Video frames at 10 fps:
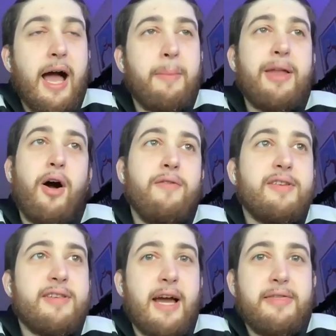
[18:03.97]
I mean,
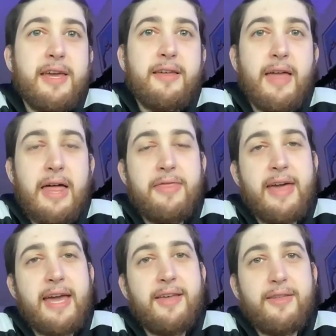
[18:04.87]
obviously, I think
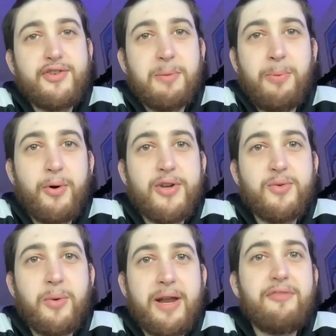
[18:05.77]
they
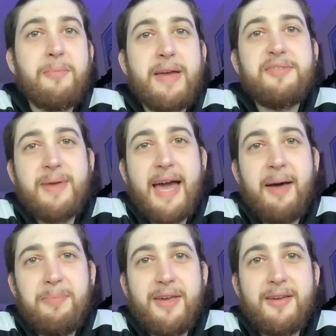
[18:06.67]
support whatever makes me
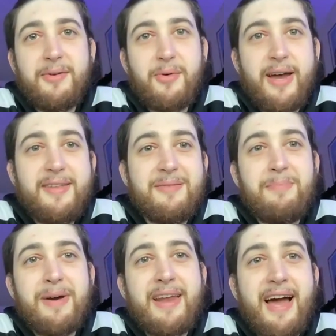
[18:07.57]
happy, right?
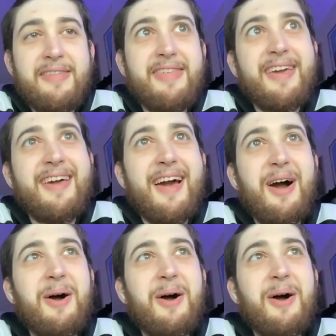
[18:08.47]
But I think,